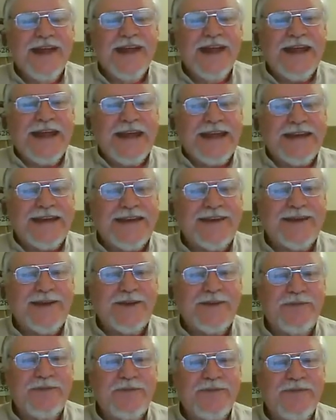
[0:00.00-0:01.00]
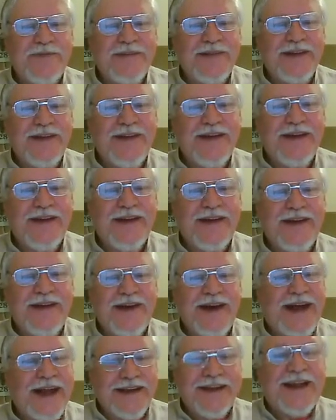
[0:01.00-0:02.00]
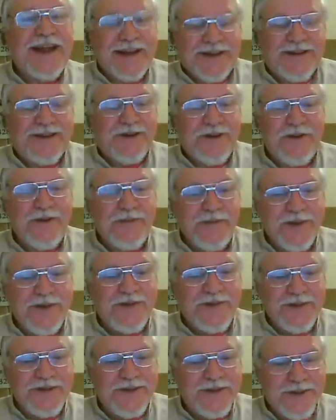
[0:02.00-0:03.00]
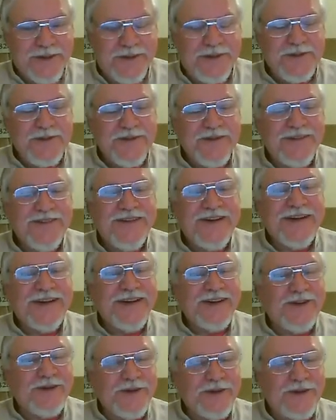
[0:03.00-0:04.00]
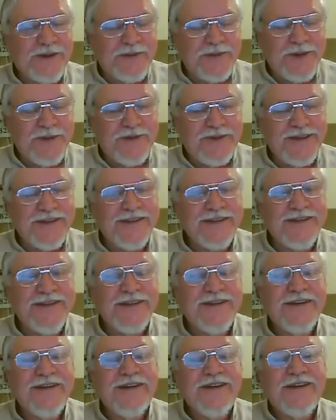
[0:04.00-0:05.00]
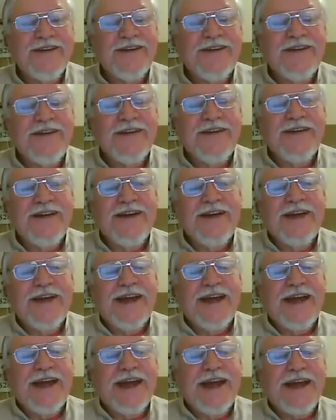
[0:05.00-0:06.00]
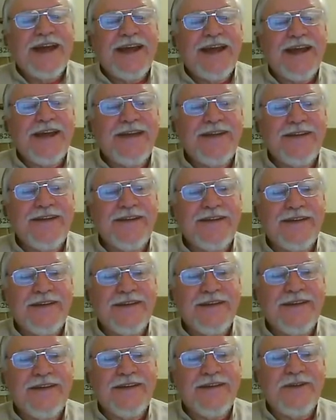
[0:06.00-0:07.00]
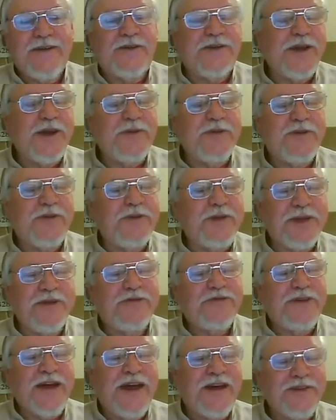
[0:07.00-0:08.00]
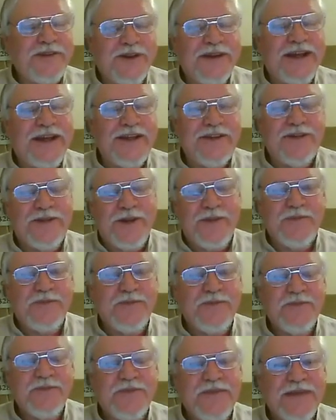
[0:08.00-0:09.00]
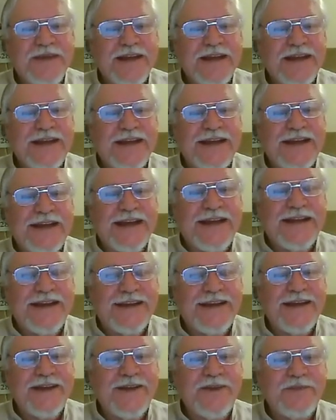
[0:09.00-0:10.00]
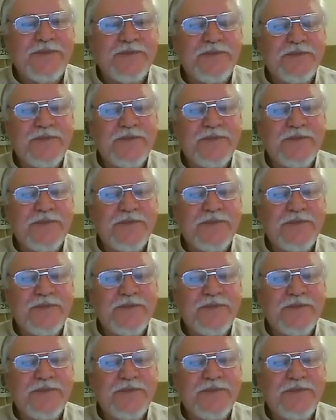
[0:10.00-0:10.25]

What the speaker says: And I like to go to movies too. I enjoy the movies. And there seems to be a fascination lately,